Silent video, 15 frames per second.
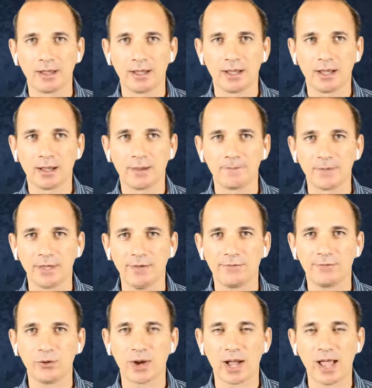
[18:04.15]

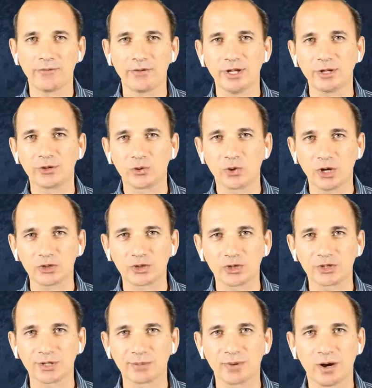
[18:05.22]
If you have any
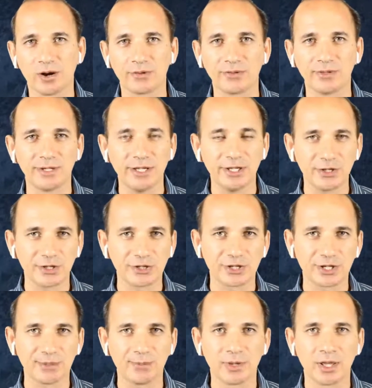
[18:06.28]
questions about the
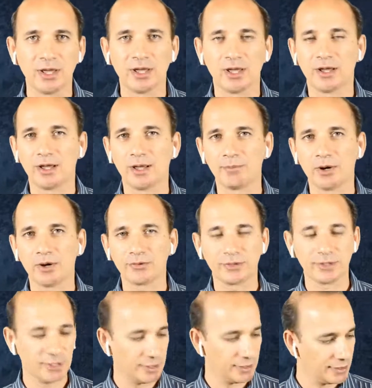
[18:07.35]
leadership,
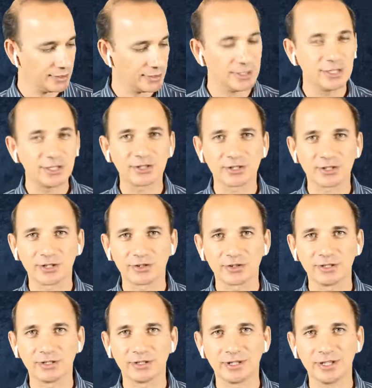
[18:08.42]
about the
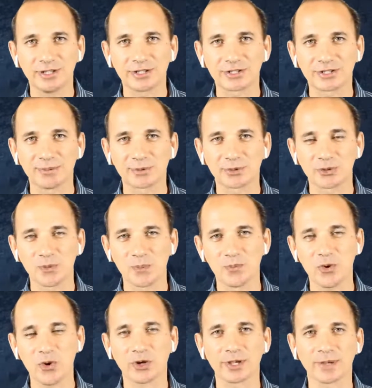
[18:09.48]
leadership
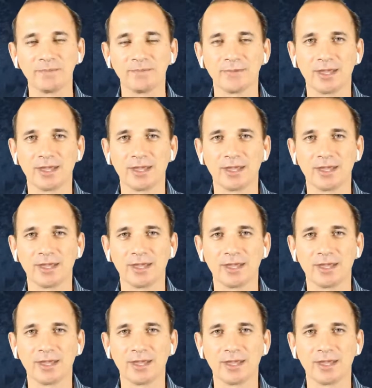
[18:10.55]
book,